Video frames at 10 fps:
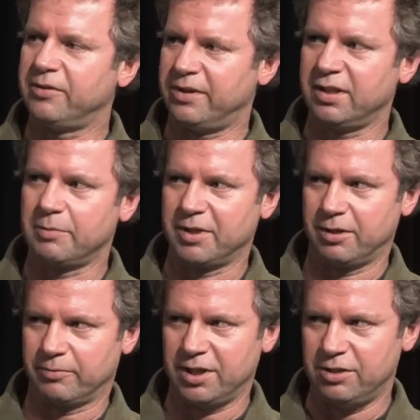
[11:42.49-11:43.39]
if you think
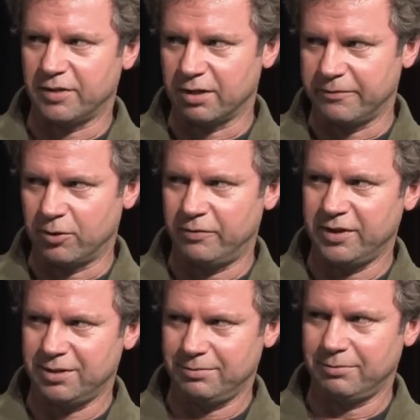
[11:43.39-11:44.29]
about it, right, you've got a
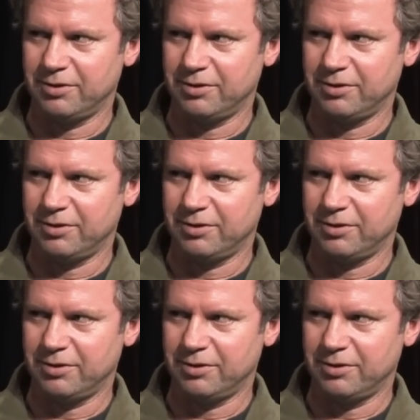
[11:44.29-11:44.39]
fovea,